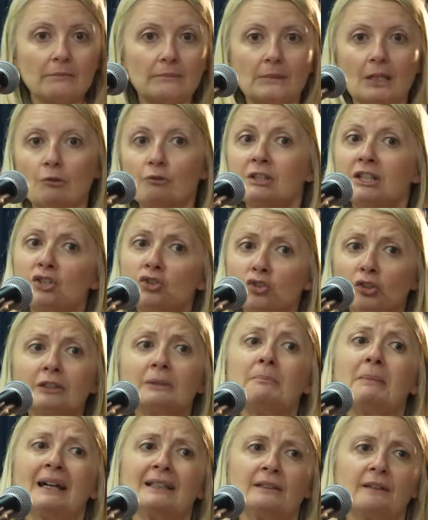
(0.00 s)
which is not
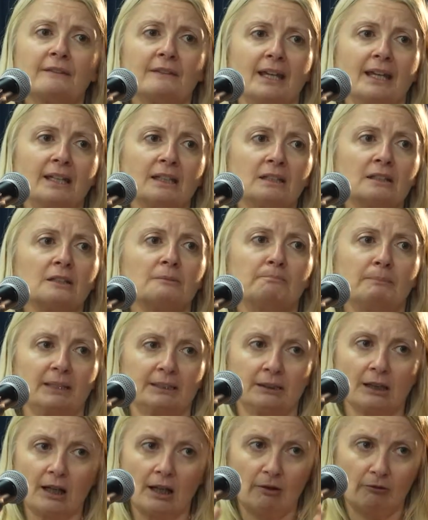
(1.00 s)
a bad thing,
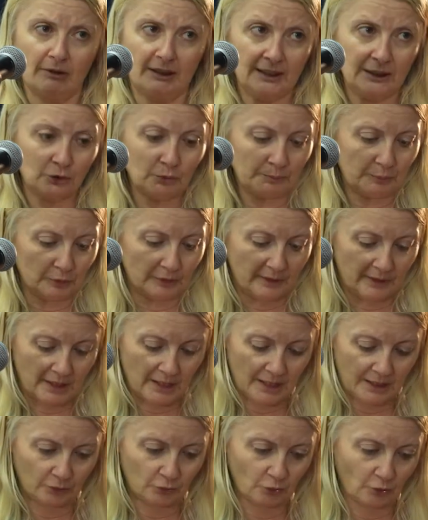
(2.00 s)
but we need to put
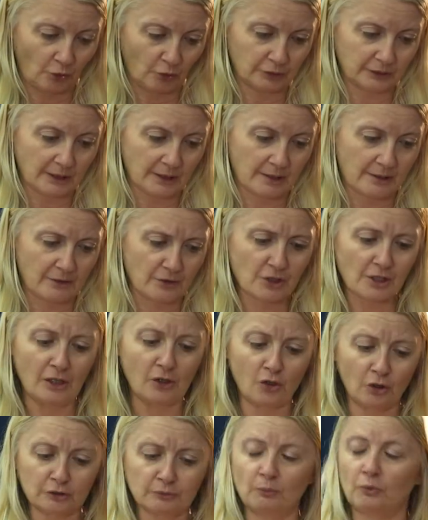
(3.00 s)
this into context. There's a
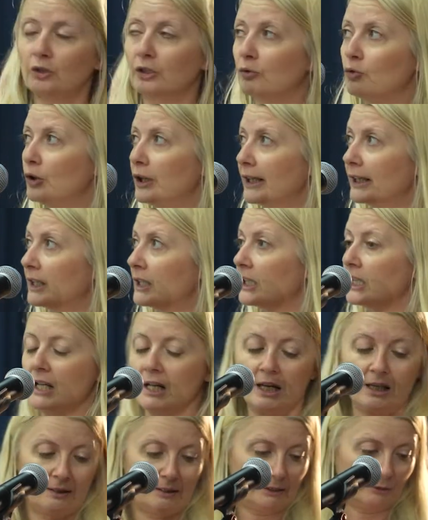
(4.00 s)
lot more work
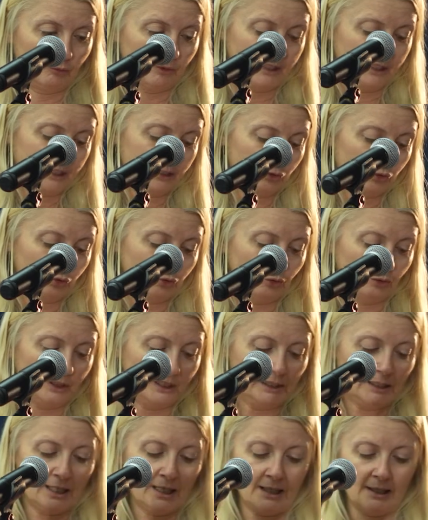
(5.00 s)
that we need to do
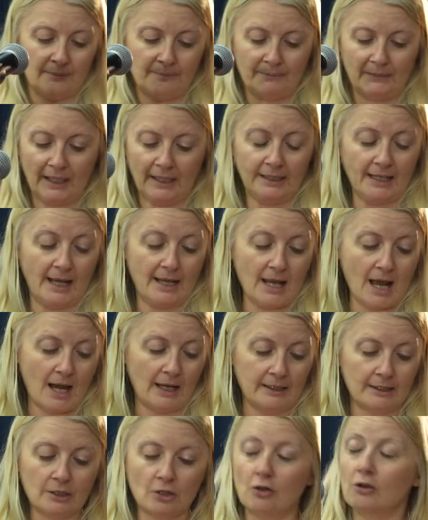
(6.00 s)
in
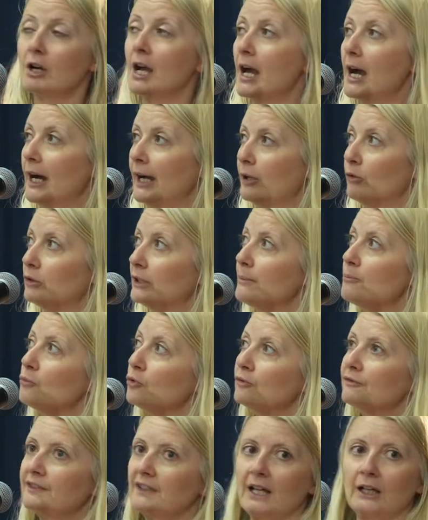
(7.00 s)
AI. So I want to
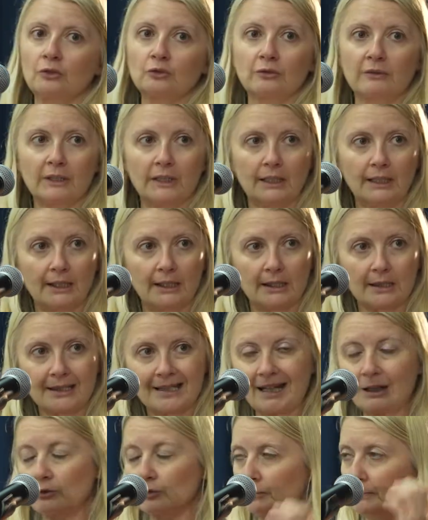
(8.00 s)
move now to the
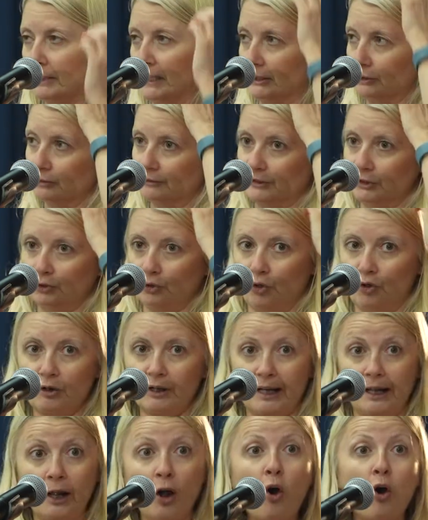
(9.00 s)
second part of the
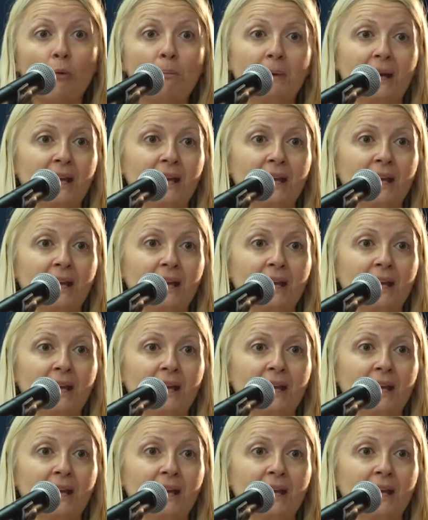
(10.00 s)
talk. I hope I